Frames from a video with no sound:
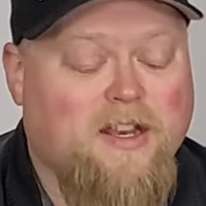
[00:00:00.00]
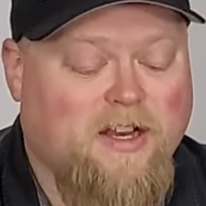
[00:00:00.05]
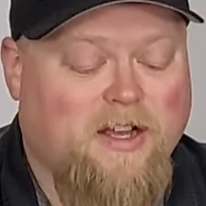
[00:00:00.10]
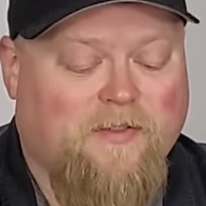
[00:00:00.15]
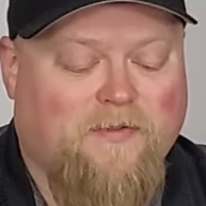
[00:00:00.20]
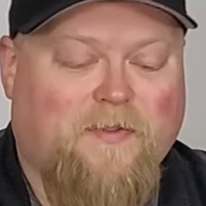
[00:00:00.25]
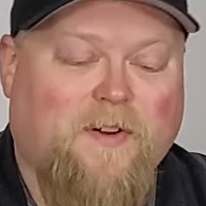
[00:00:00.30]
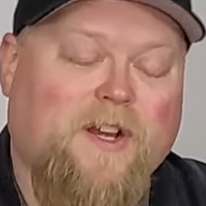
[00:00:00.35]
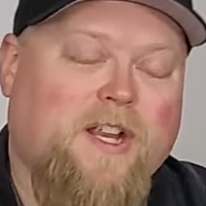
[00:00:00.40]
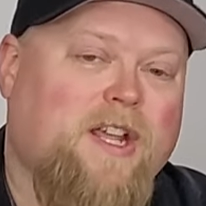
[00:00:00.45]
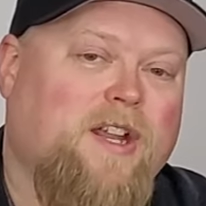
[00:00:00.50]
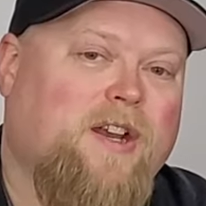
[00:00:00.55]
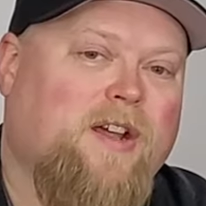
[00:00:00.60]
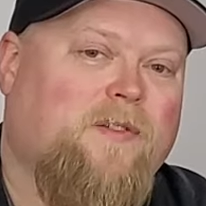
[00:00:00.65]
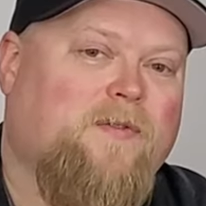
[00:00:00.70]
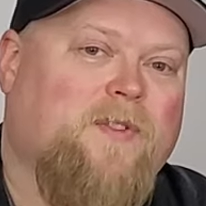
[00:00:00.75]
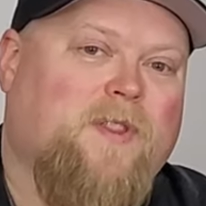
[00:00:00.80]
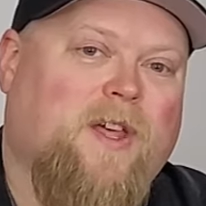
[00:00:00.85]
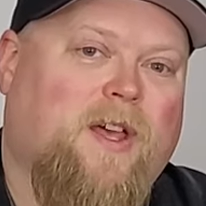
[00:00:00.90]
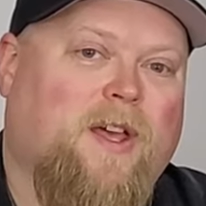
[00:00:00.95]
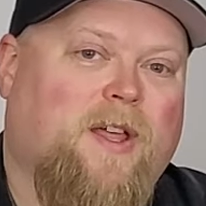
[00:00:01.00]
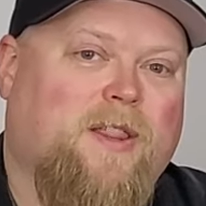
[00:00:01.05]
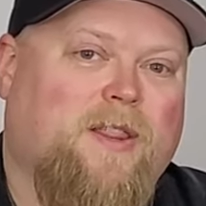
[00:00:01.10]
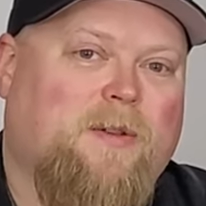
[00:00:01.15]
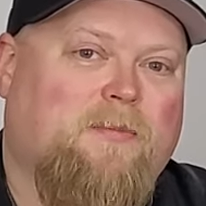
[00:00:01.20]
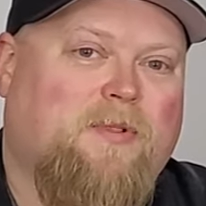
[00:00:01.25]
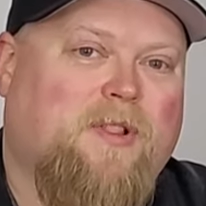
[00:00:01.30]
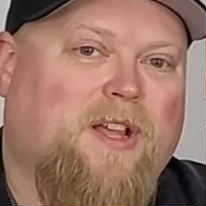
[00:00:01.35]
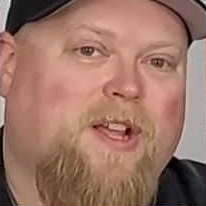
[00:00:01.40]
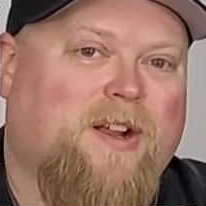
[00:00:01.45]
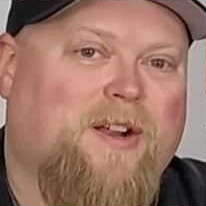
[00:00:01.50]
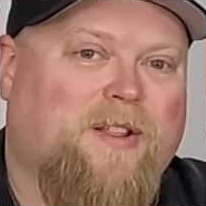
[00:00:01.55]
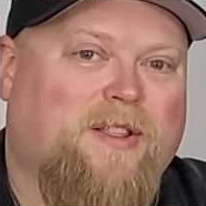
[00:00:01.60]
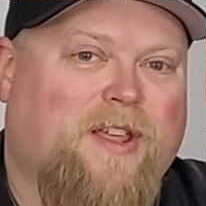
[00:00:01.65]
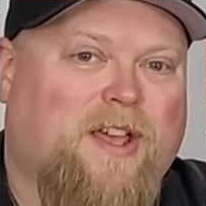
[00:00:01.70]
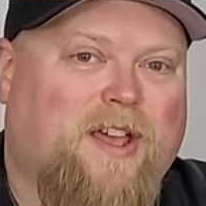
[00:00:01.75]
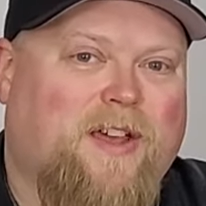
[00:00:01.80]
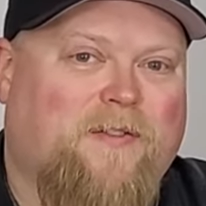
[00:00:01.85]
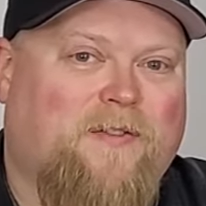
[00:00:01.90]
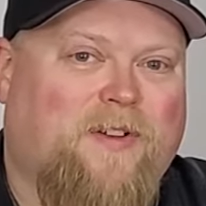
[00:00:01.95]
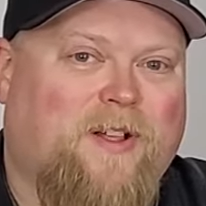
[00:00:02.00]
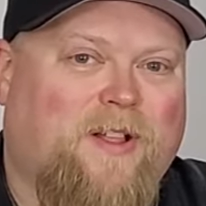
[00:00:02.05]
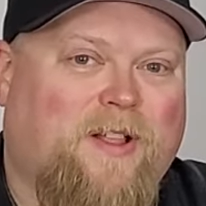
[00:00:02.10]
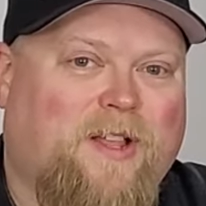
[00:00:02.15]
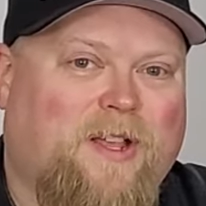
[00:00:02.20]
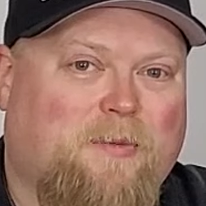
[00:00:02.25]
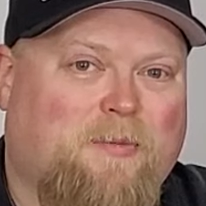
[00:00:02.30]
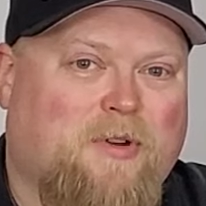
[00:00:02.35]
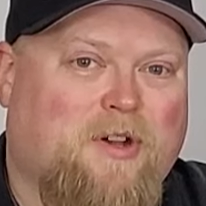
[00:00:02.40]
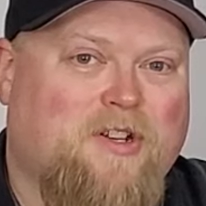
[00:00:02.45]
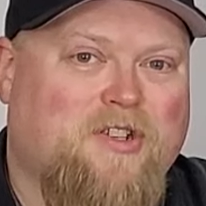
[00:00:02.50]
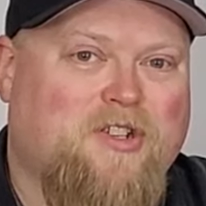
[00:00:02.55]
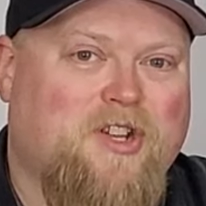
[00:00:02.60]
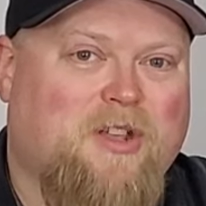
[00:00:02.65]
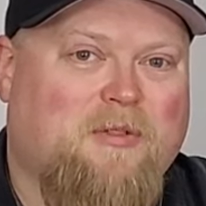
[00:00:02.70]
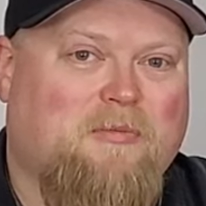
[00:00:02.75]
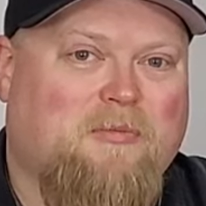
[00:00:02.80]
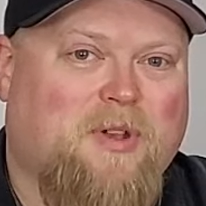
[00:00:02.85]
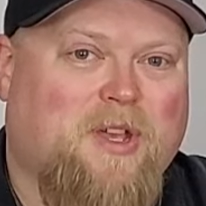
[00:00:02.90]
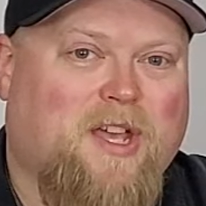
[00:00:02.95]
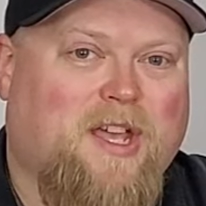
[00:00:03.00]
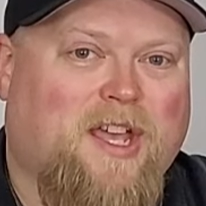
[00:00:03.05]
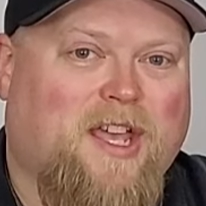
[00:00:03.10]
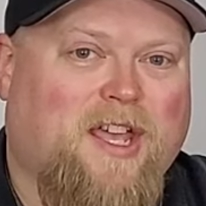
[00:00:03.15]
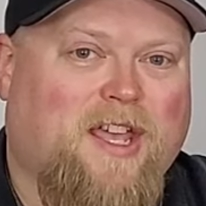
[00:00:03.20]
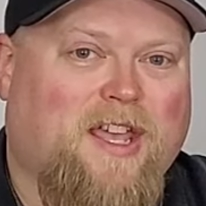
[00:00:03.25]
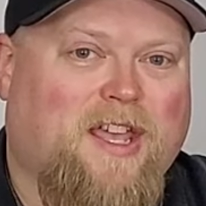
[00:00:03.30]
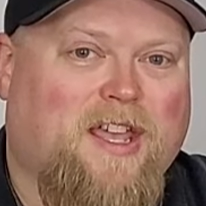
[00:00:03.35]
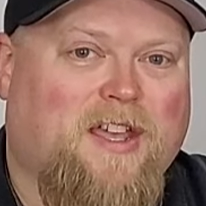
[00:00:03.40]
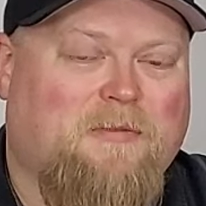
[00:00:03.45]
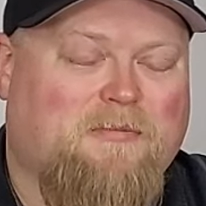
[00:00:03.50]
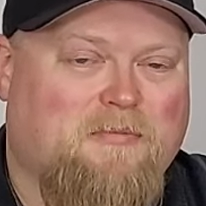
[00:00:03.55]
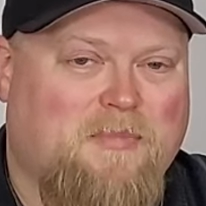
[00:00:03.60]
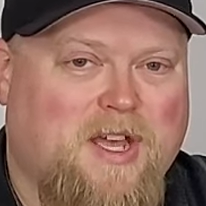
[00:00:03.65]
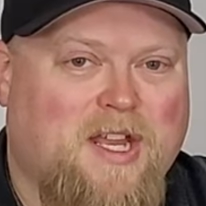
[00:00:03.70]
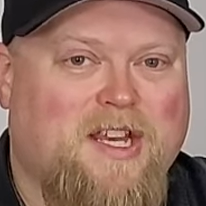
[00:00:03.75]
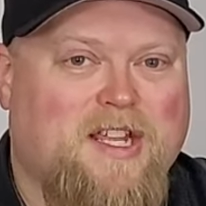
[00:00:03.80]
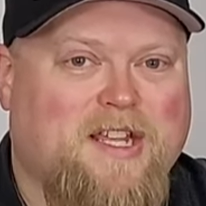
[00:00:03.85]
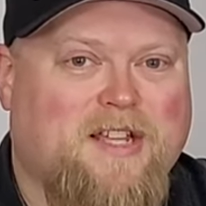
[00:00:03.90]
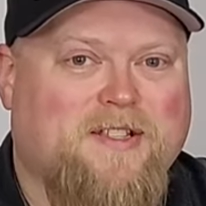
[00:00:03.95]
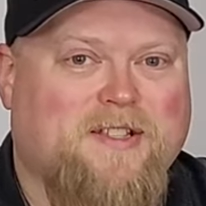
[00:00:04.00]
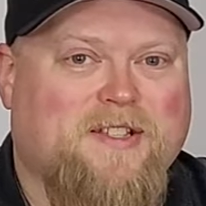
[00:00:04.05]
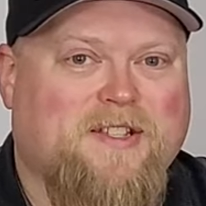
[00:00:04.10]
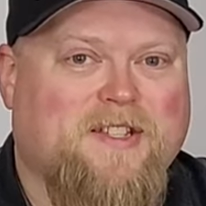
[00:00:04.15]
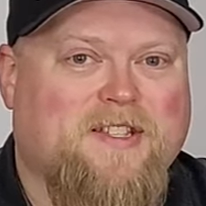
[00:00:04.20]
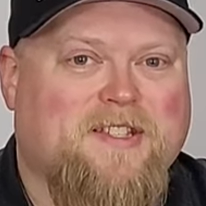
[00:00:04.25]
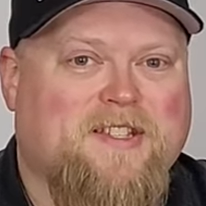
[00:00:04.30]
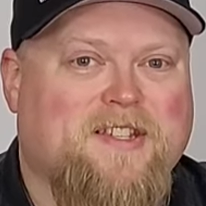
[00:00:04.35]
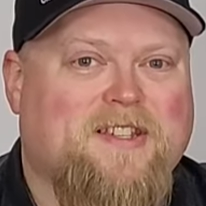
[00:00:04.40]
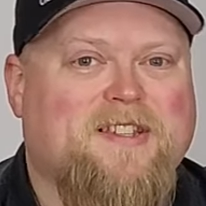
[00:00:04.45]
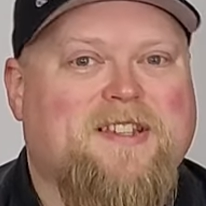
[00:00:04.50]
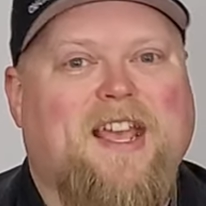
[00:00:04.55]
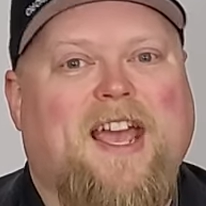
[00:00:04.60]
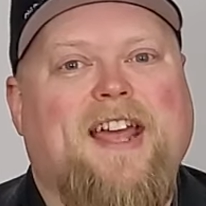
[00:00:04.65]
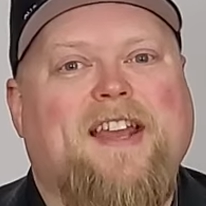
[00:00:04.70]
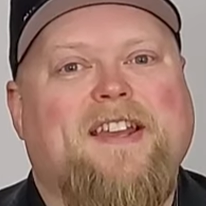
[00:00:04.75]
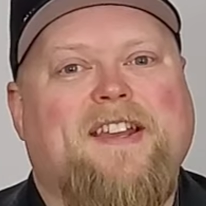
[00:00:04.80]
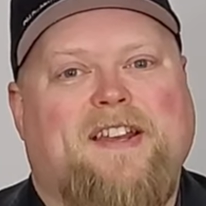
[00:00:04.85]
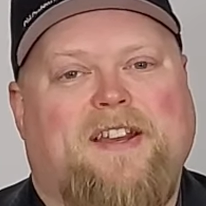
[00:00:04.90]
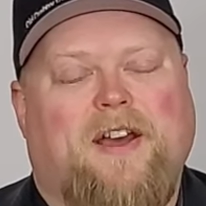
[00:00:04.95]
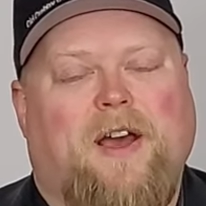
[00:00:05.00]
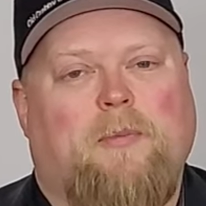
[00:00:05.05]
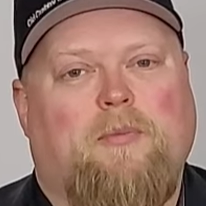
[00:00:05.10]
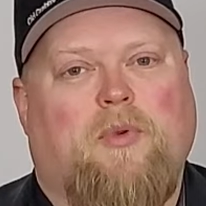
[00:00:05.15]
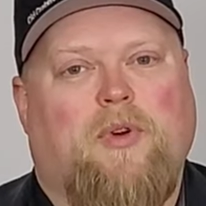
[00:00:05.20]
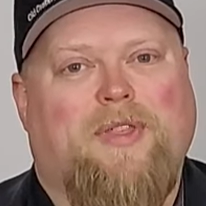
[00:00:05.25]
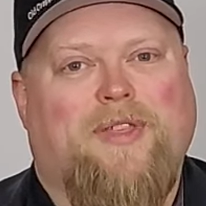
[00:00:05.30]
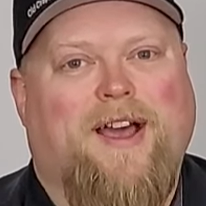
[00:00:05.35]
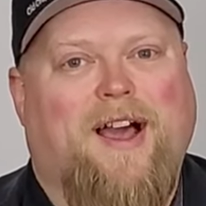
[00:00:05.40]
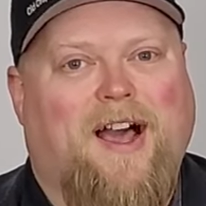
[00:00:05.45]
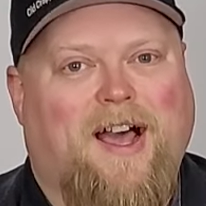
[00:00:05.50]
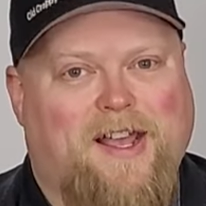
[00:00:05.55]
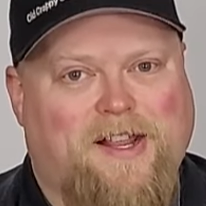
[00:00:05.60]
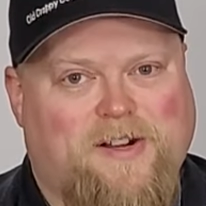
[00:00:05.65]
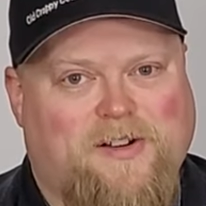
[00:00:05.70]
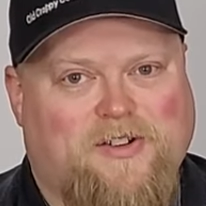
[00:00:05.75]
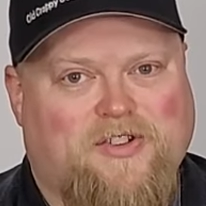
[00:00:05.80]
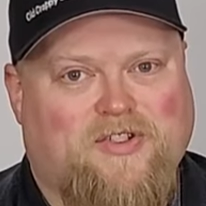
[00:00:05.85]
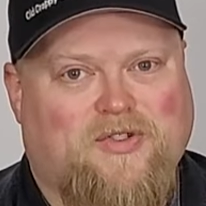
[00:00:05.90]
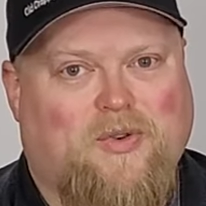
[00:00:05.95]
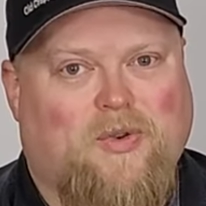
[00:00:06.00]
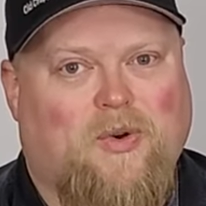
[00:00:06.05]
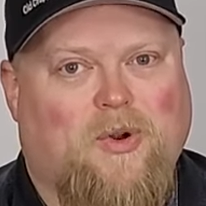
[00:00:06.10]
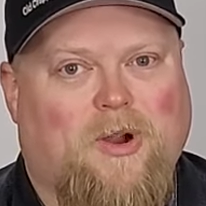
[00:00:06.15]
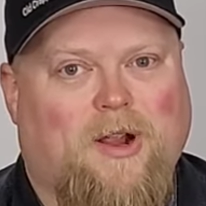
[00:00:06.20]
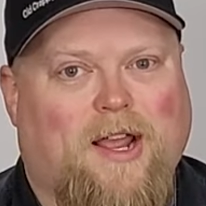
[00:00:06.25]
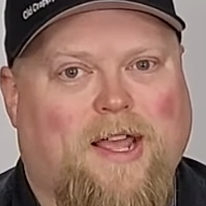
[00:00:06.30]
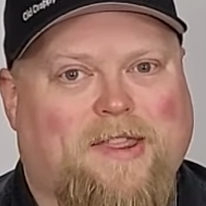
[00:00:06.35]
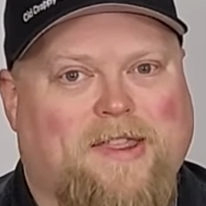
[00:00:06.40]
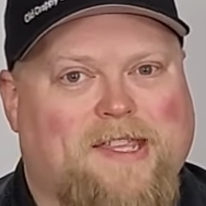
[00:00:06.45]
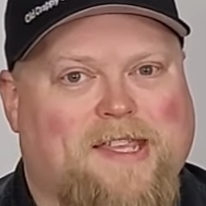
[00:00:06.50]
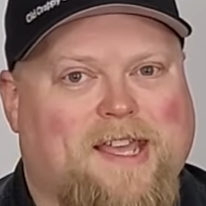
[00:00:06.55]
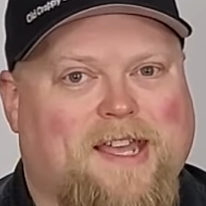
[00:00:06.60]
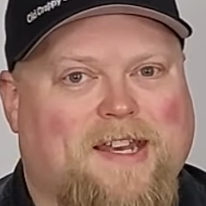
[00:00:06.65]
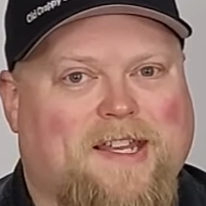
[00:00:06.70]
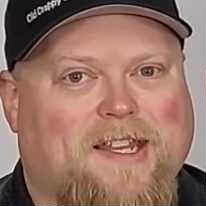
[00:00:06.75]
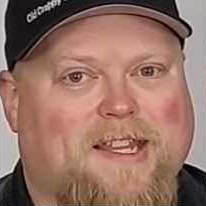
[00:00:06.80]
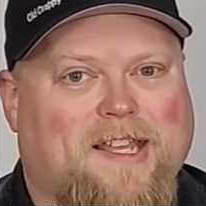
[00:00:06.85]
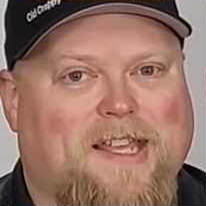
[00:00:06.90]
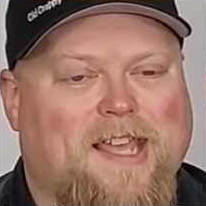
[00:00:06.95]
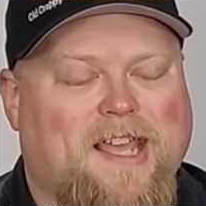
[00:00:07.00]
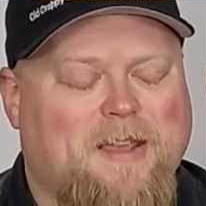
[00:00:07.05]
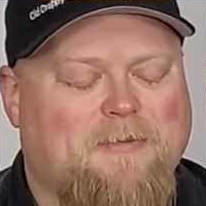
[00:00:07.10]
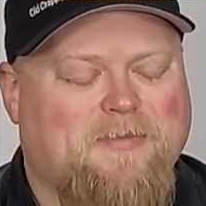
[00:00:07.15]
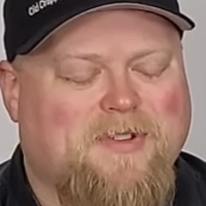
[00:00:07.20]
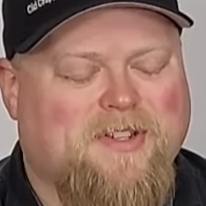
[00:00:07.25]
Now, funny enough, the player that felt like a punching bag in many instances ended up with a higher score at the end of the game.